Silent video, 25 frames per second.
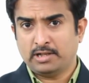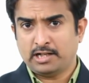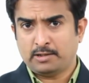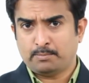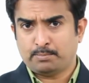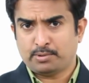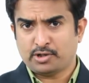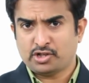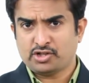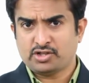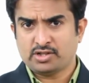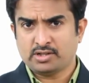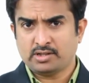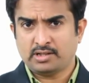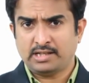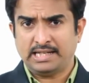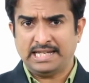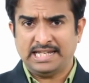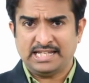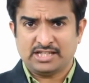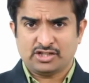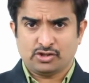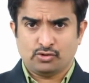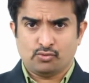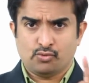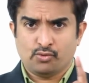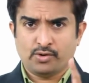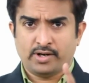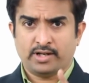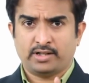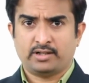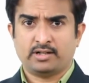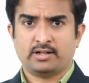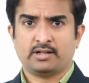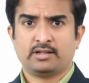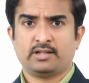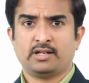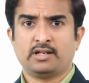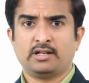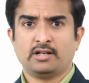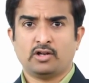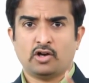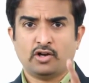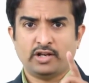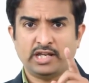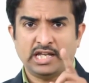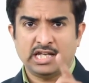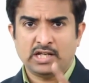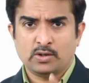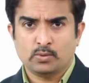blood pressure is greater than
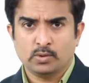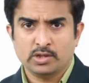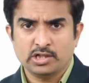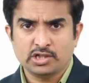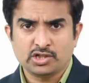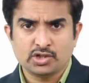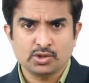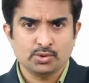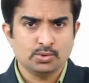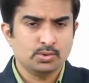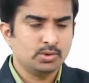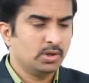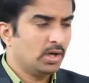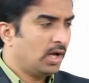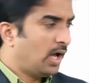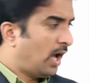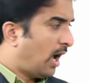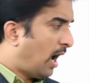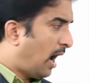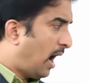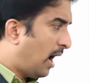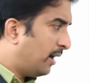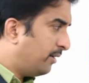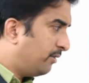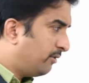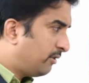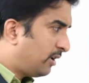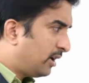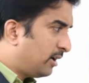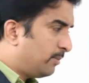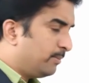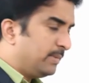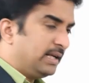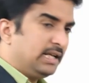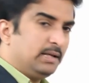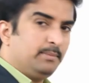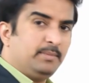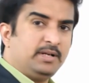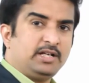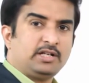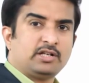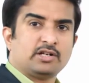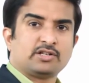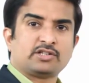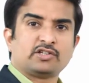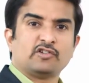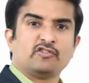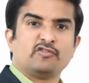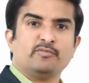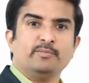or equal to 100
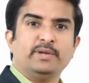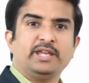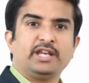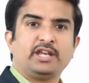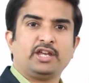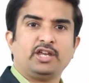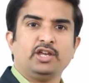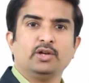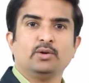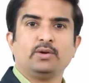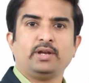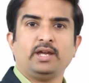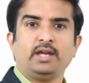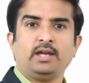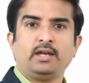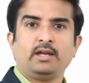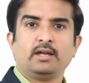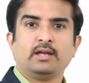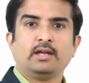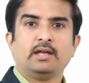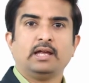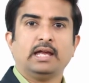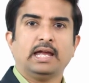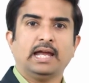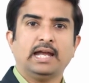millimeters of mercury,